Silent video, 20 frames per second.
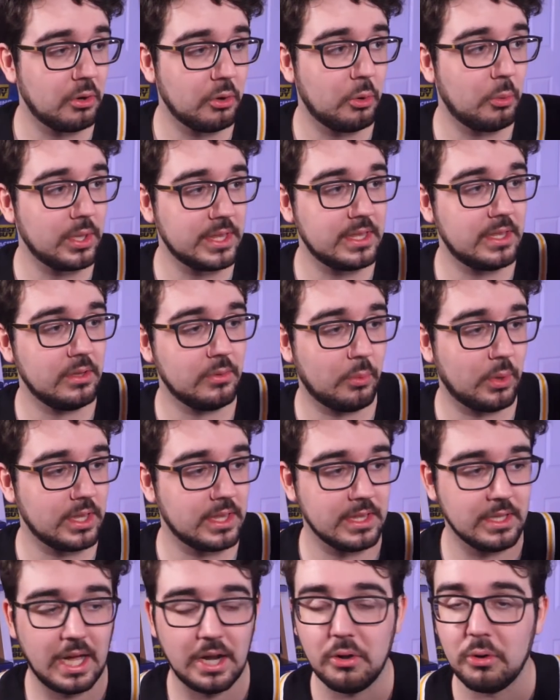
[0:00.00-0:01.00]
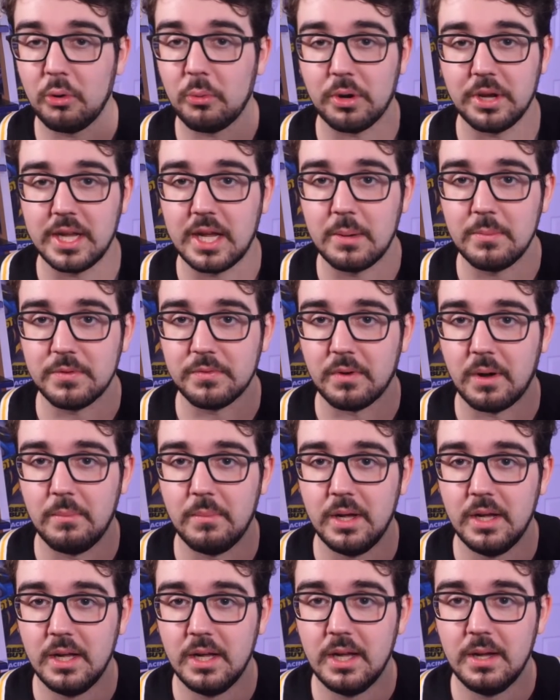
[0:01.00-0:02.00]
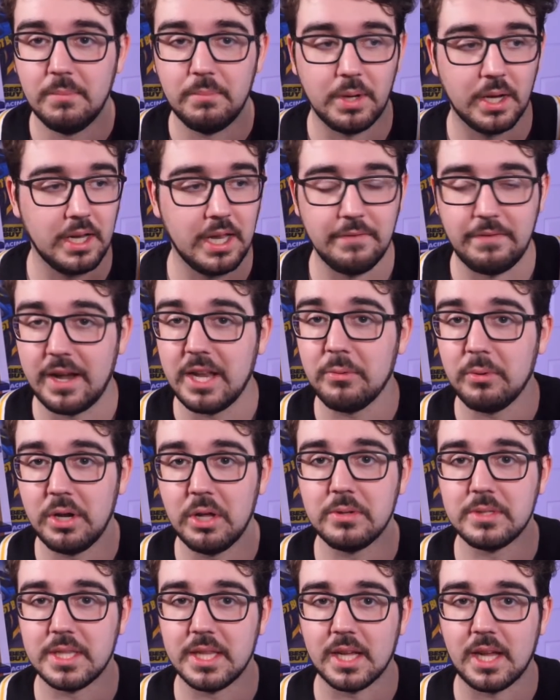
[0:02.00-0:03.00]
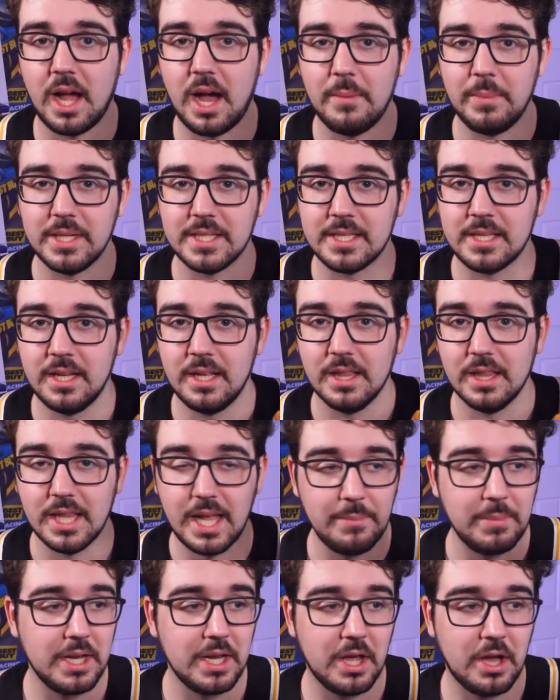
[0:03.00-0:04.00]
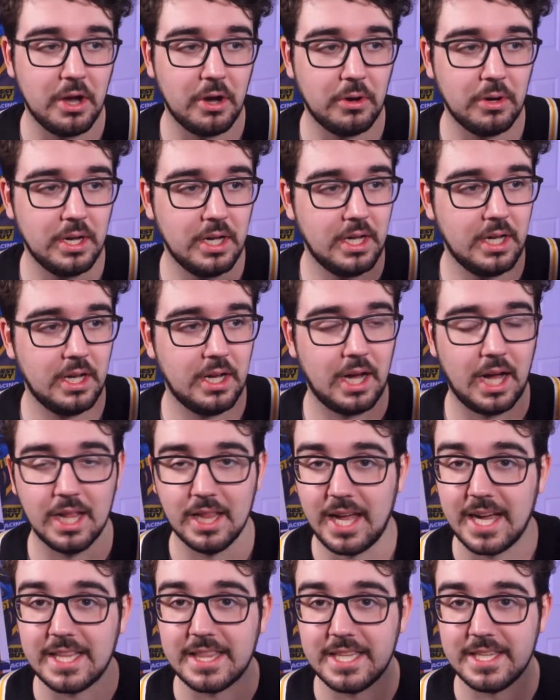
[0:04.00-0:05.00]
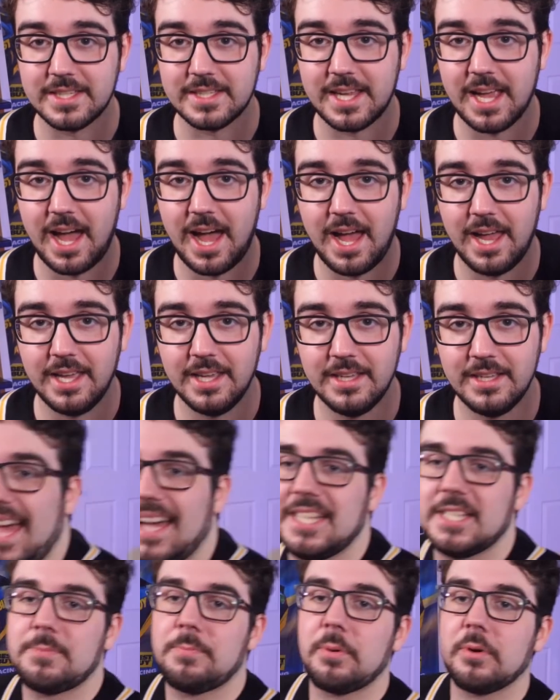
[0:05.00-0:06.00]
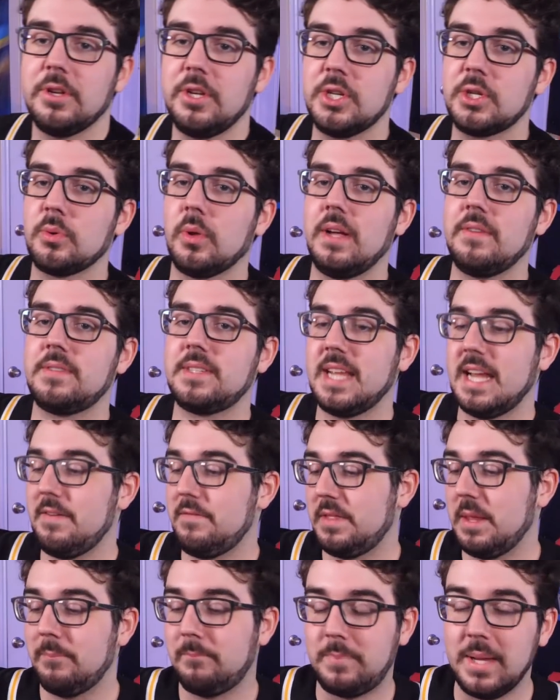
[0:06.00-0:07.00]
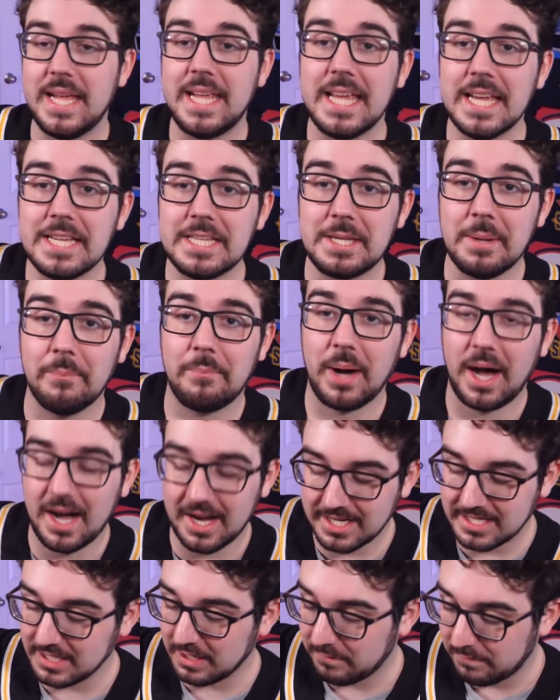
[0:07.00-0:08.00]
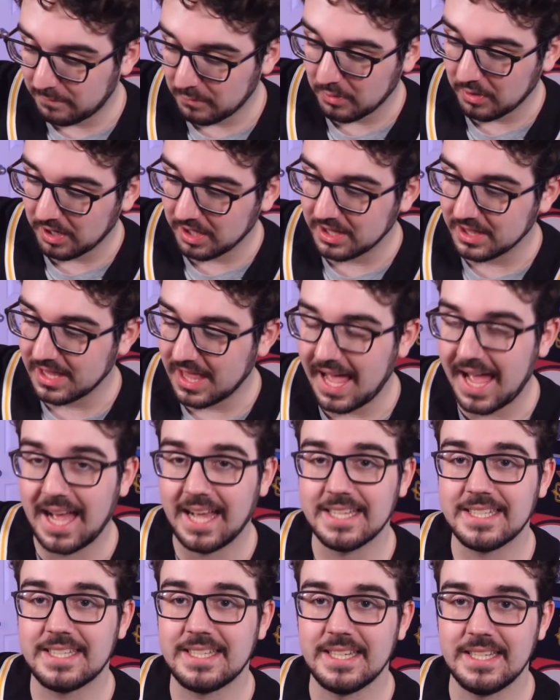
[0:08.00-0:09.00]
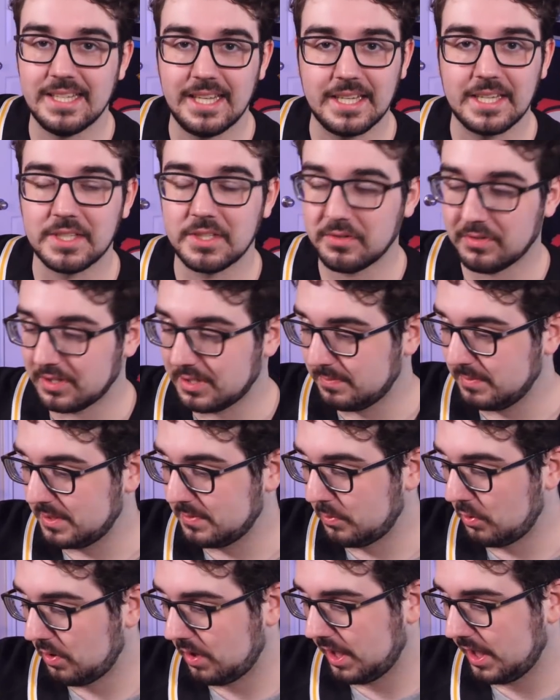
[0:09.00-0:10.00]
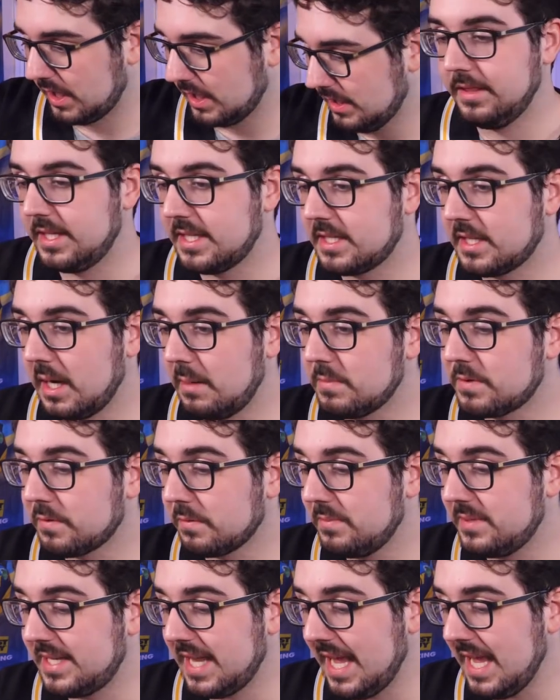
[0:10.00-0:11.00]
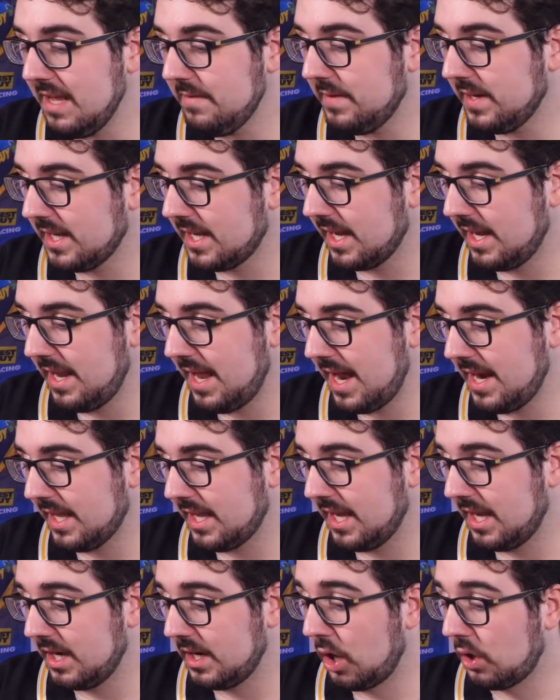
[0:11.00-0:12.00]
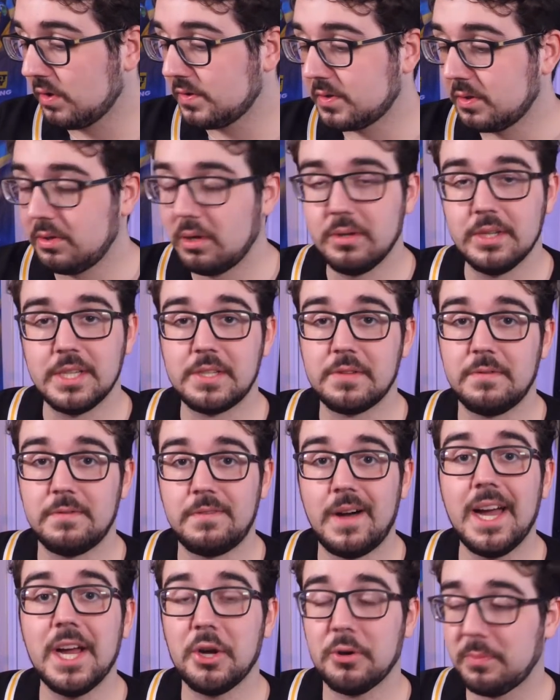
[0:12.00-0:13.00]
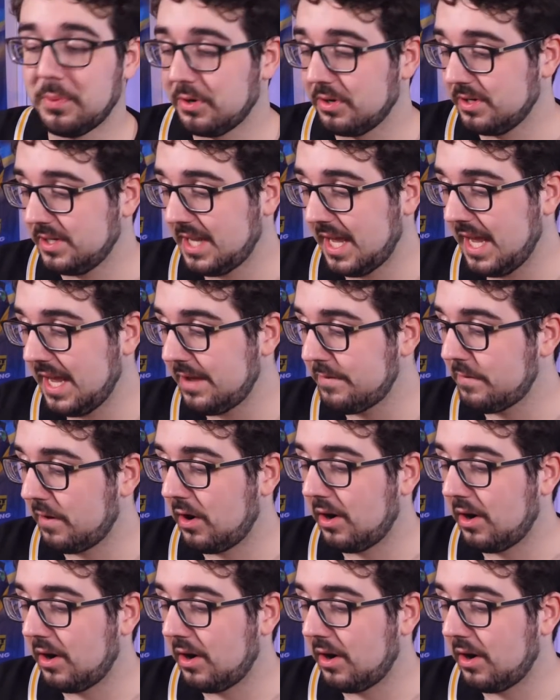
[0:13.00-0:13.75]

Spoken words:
don't know what I don't know where he comes from. But if anyone knows in the comments, let me know. I like this guy. As per usual, I've saved the biggest box for last, like it's Christmas morning. This comes from Dave in Connecticut, also known as Firebird Dave